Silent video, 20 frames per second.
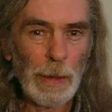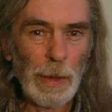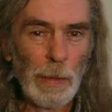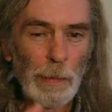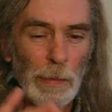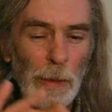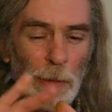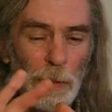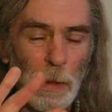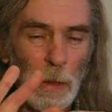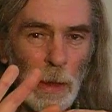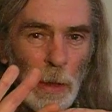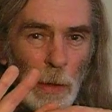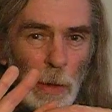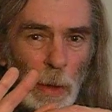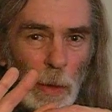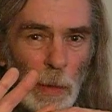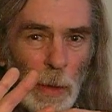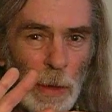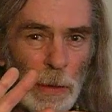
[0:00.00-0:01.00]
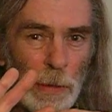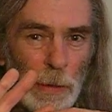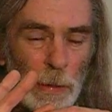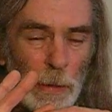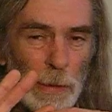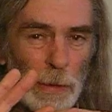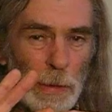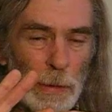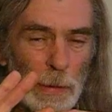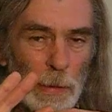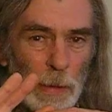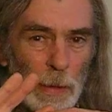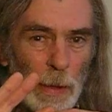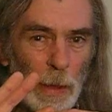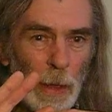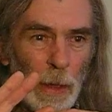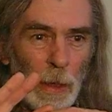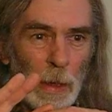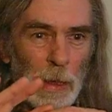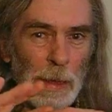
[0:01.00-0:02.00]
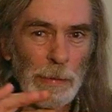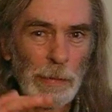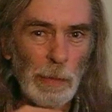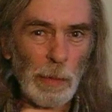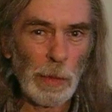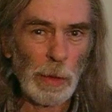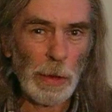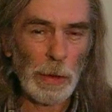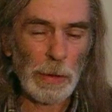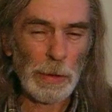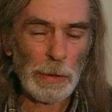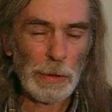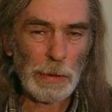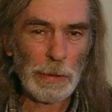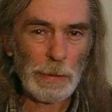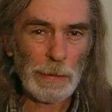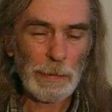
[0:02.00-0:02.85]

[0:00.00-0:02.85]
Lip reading: But the lower ones are even worse.